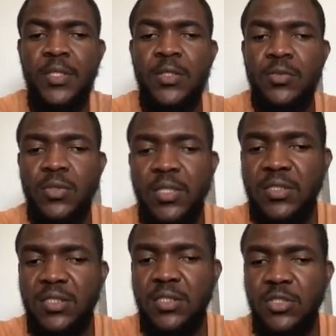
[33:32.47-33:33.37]
You
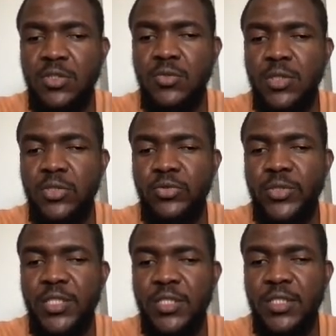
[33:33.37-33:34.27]
can see the newly
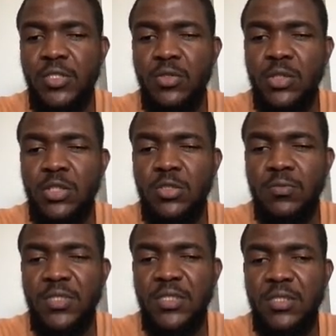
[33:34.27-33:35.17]
created
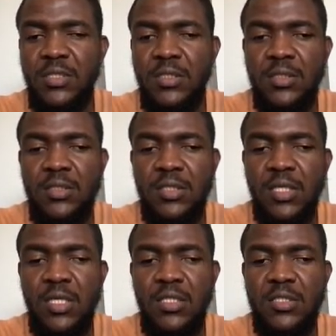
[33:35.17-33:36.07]
constant E in the
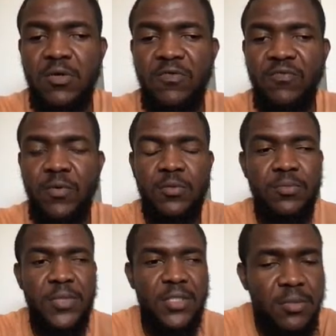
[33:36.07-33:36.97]
list of
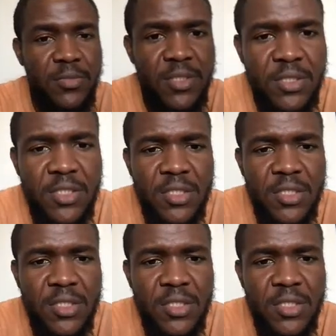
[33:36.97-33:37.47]
Pacman image.